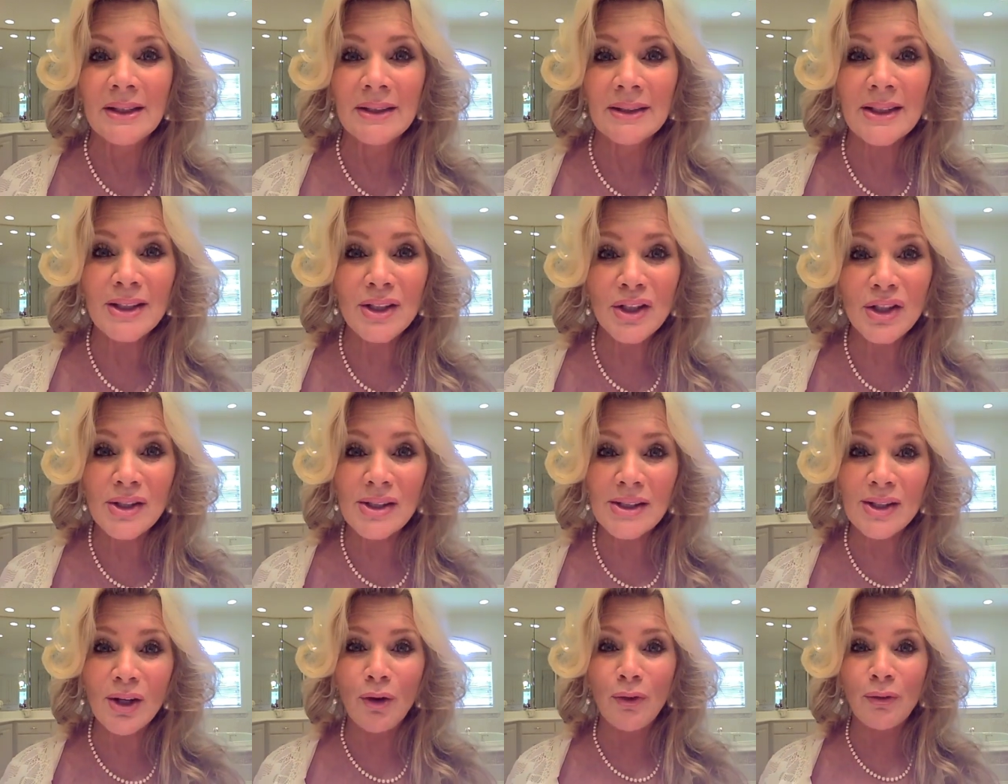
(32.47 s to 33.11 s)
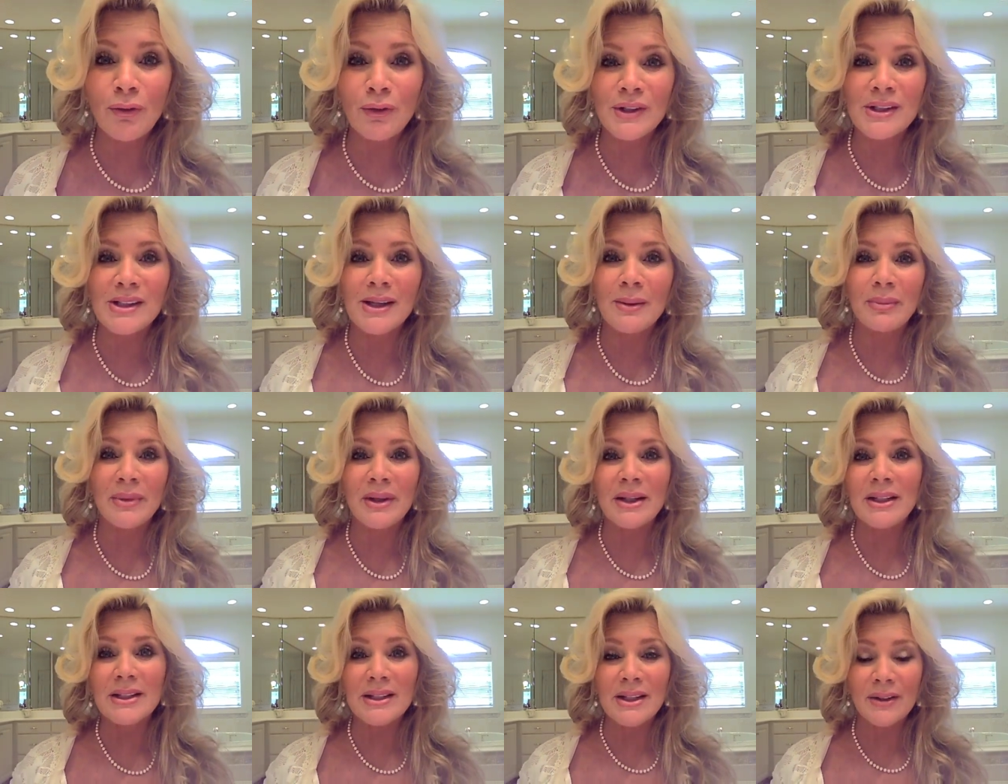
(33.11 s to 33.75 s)
let's just go for
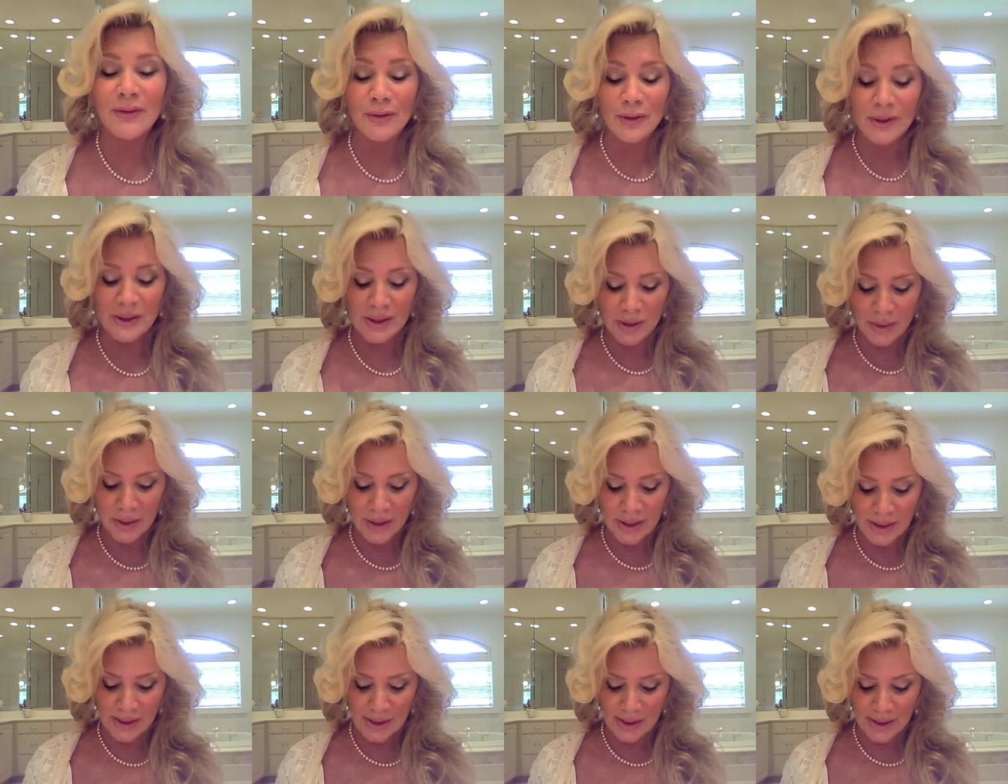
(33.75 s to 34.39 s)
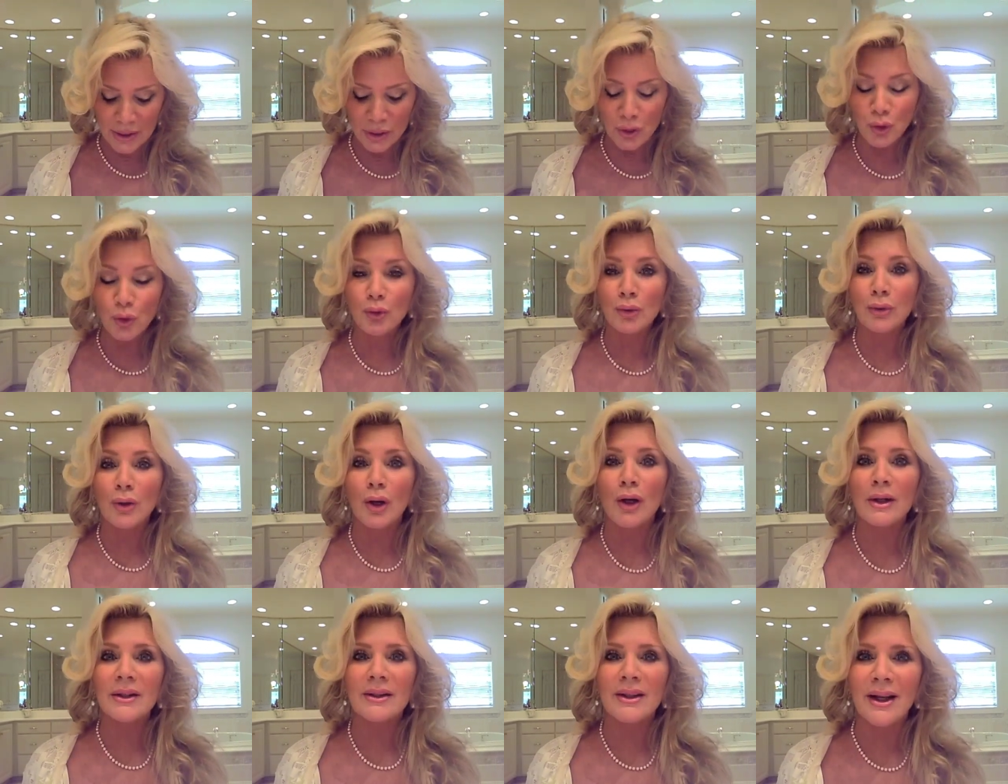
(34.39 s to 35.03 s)
something different. So this is a new
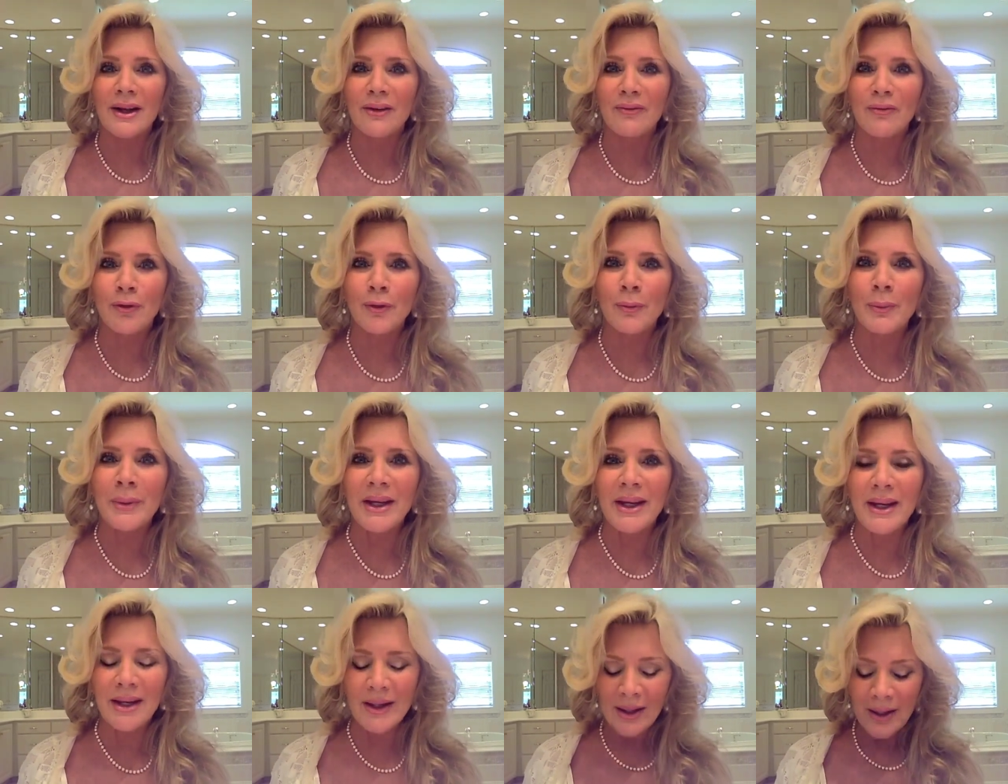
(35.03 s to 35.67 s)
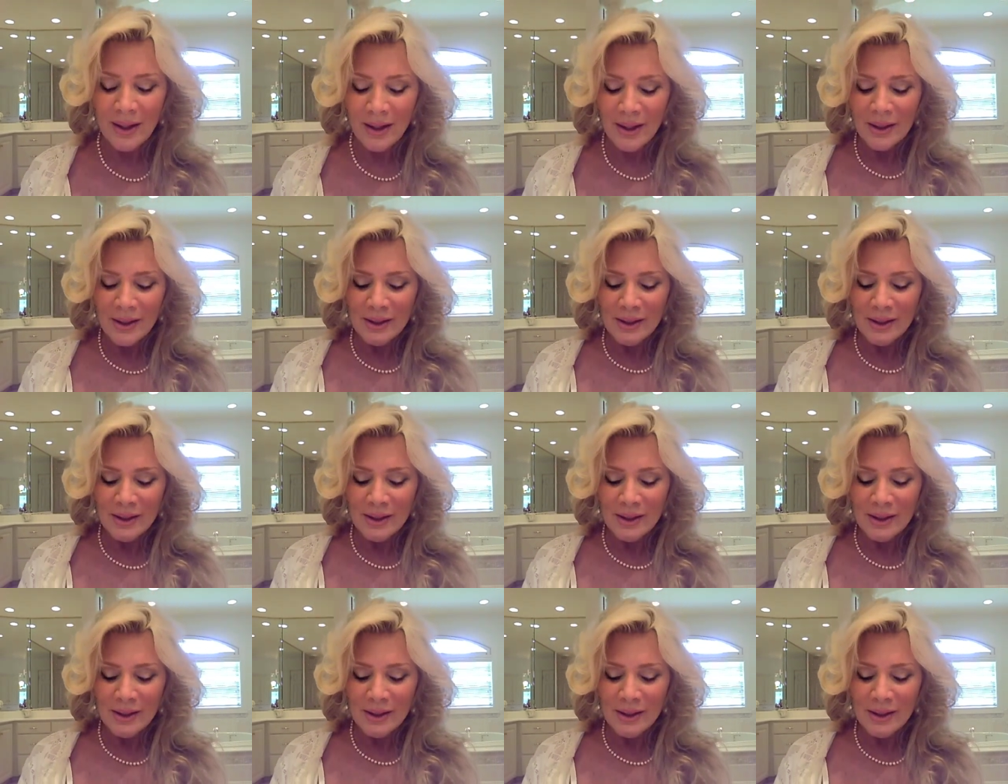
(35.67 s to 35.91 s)
look that I, for me.